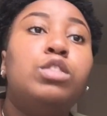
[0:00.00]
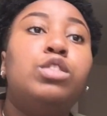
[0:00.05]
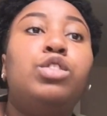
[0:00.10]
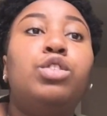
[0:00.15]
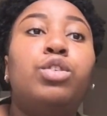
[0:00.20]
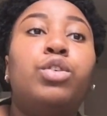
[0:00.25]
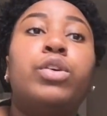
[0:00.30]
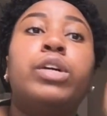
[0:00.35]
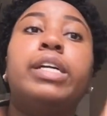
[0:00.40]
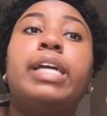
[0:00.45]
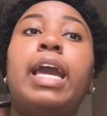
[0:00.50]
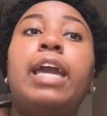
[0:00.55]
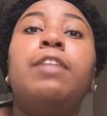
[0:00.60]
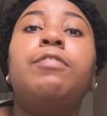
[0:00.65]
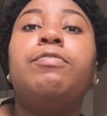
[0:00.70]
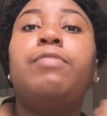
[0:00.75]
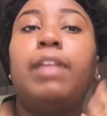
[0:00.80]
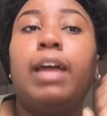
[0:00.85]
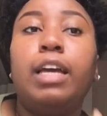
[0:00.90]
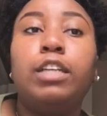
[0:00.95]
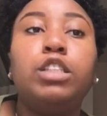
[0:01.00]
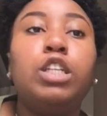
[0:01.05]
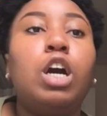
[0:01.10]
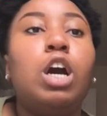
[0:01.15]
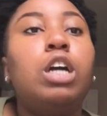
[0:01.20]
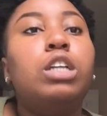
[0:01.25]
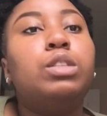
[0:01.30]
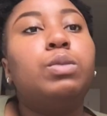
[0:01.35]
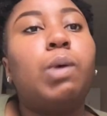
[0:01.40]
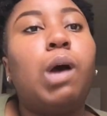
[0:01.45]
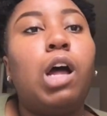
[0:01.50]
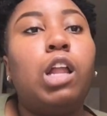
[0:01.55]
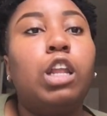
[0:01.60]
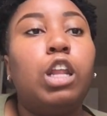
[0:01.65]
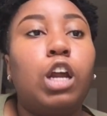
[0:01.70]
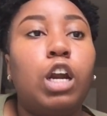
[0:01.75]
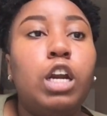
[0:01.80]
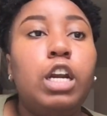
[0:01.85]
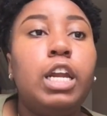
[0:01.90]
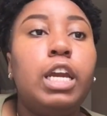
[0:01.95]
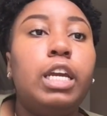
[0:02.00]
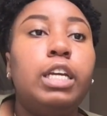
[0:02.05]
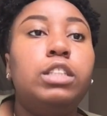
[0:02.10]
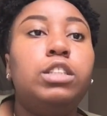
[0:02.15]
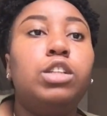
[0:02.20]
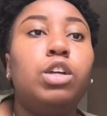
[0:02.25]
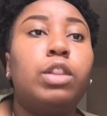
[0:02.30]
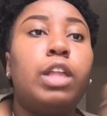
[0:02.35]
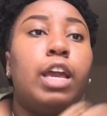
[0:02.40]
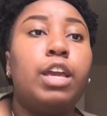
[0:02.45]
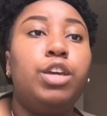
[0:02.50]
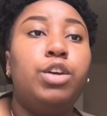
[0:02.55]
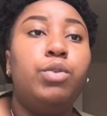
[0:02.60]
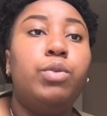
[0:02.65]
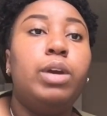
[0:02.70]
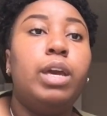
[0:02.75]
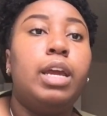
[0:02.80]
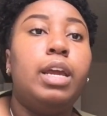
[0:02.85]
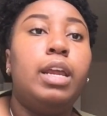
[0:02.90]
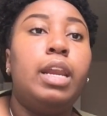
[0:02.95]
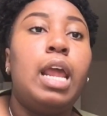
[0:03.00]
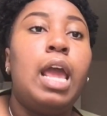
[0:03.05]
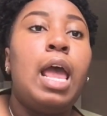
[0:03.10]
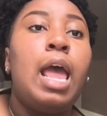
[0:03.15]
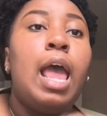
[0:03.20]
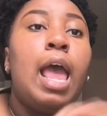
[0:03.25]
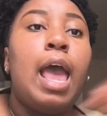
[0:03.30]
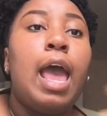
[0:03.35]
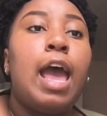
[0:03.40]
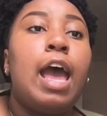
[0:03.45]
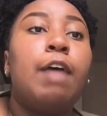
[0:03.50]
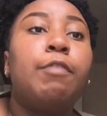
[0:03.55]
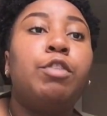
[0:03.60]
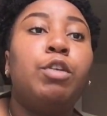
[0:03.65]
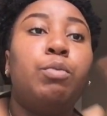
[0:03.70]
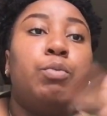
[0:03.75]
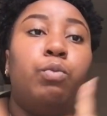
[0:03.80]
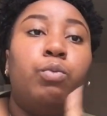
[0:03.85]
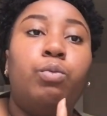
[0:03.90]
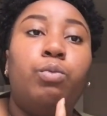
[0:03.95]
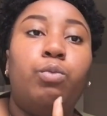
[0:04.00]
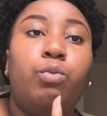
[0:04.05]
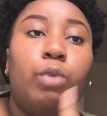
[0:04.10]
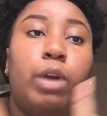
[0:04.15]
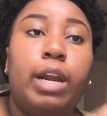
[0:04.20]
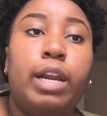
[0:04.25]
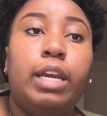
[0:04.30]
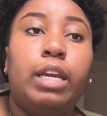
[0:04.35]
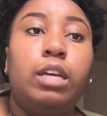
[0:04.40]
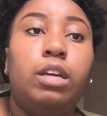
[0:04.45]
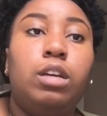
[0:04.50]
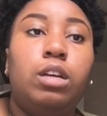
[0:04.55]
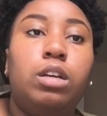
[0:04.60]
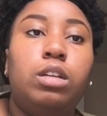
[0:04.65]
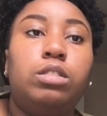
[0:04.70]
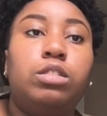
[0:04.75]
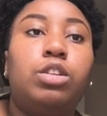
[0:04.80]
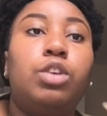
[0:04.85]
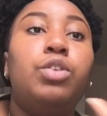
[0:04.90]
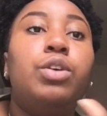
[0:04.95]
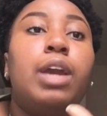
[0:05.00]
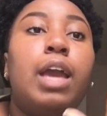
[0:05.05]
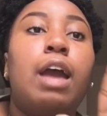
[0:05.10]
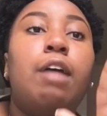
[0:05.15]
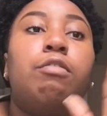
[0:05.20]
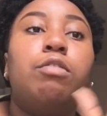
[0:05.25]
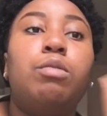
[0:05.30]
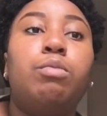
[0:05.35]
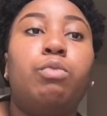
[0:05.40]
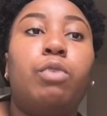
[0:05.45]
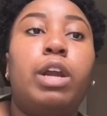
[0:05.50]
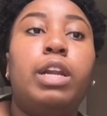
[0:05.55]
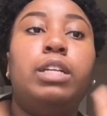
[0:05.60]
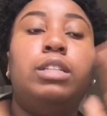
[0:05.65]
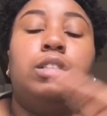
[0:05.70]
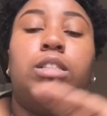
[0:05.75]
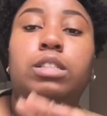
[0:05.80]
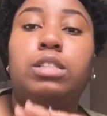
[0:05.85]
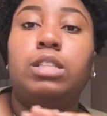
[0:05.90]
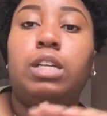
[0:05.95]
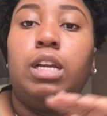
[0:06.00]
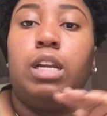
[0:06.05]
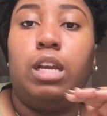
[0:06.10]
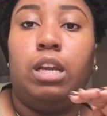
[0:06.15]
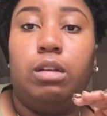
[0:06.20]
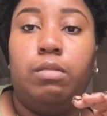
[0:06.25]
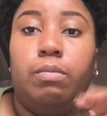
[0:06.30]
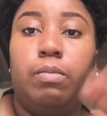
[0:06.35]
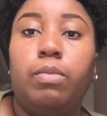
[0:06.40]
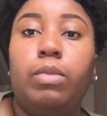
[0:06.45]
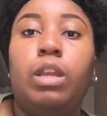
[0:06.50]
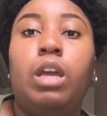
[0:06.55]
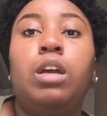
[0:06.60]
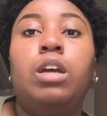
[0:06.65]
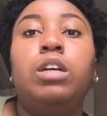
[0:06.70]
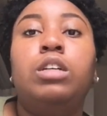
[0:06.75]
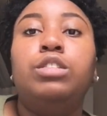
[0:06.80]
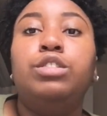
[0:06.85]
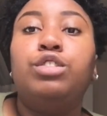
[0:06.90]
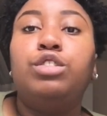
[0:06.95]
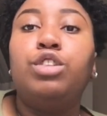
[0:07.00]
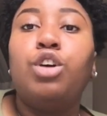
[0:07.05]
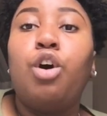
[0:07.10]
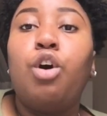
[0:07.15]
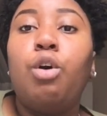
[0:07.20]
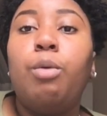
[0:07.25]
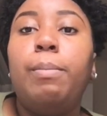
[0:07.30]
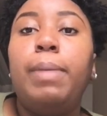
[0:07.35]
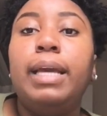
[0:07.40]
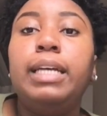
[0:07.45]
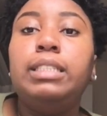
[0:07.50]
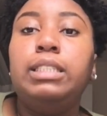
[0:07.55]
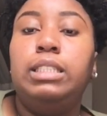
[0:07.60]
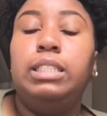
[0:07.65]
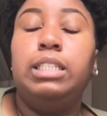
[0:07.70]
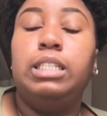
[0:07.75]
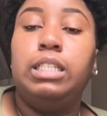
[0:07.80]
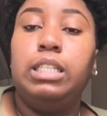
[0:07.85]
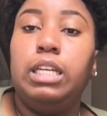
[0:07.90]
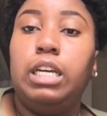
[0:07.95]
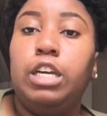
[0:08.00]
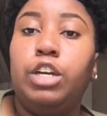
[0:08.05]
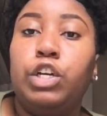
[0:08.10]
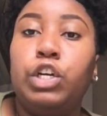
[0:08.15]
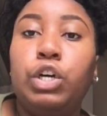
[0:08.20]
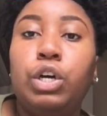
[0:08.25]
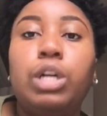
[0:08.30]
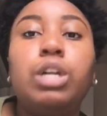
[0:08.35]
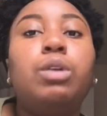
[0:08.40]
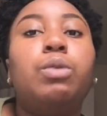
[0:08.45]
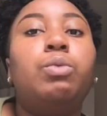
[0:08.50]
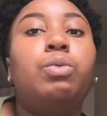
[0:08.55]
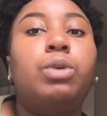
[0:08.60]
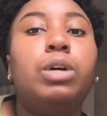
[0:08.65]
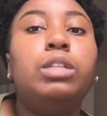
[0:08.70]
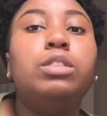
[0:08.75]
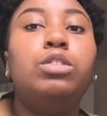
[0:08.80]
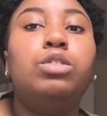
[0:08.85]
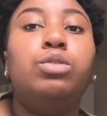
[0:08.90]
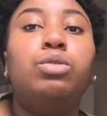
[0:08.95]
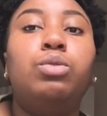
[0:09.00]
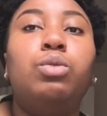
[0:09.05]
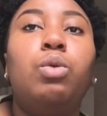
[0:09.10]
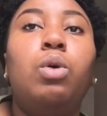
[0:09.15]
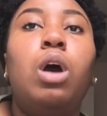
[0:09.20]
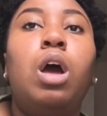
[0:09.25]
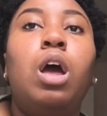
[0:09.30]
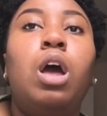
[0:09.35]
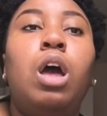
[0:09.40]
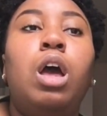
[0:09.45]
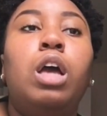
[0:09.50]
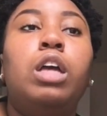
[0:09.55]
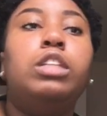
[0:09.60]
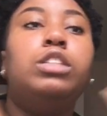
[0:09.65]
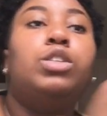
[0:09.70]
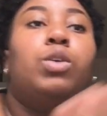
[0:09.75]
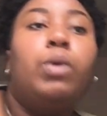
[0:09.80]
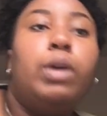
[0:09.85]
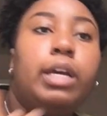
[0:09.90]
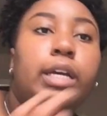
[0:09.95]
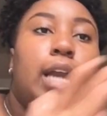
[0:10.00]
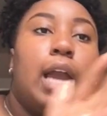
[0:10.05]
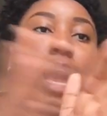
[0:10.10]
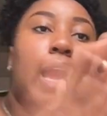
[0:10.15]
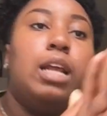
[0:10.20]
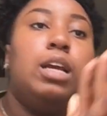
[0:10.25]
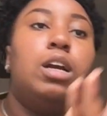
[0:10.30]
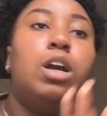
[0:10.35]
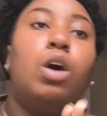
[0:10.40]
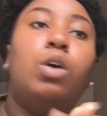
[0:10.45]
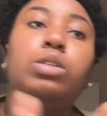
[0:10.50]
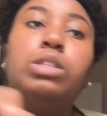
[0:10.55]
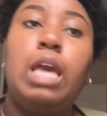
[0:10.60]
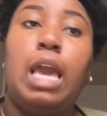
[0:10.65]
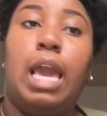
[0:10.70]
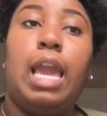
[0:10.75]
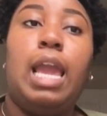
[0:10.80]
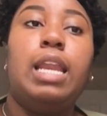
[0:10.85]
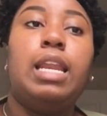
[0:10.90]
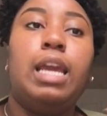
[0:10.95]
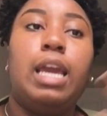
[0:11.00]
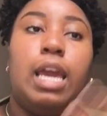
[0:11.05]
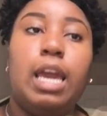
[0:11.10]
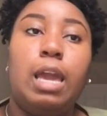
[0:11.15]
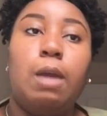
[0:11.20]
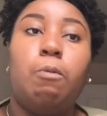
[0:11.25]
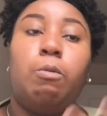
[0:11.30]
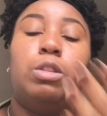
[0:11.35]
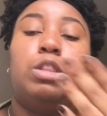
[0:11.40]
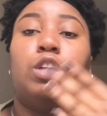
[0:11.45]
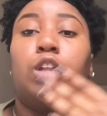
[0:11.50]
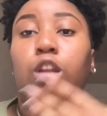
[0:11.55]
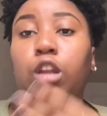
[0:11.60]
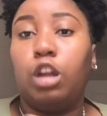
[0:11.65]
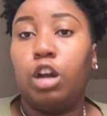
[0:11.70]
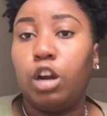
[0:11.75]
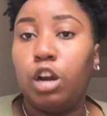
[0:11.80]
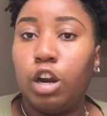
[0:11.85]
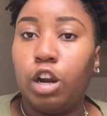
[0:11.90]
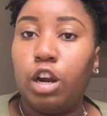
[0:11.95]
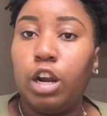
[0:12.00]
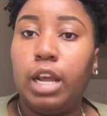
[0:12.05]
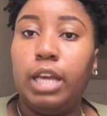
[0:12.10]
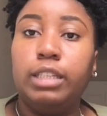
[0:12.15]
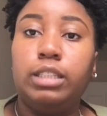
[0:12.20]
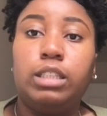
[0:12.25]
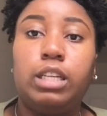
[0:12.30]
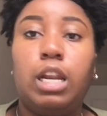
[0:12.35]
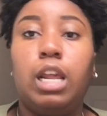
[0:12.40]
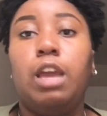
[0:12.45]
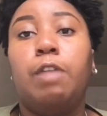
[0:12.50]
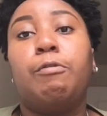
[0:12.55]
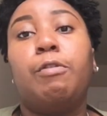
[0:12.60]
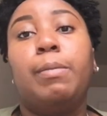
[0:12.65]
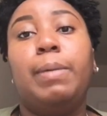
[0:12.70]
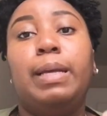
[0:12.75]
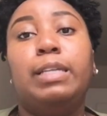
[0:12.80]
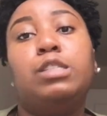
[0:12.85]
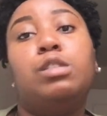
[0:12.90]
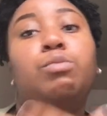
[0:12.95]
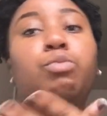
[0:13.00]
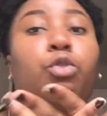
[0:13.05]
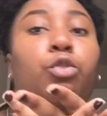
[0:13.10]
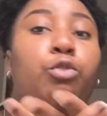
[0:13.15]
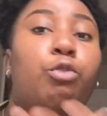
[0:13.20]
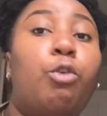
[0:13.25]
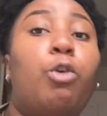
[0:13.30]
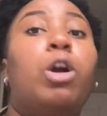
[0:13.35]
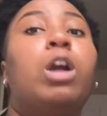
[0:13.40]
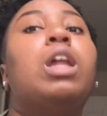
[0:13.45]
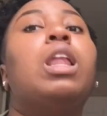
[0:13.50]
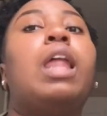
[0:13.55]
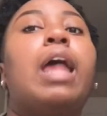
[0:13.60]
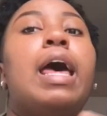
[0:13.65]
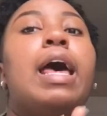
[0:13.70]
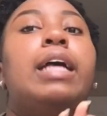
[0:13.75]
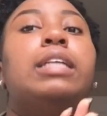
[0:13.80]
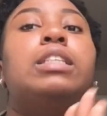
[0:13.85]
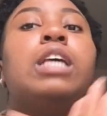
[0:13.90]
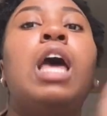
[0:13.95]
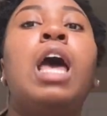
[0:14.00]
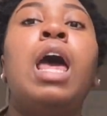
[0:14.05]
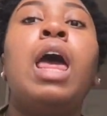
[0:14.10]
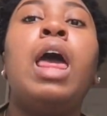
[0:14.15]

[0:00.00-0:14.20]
to create flashcards while learning so that you can have them ready, to study. So basically, you're going to want to, so it kind of goes hand in hand with the learn and study information before class.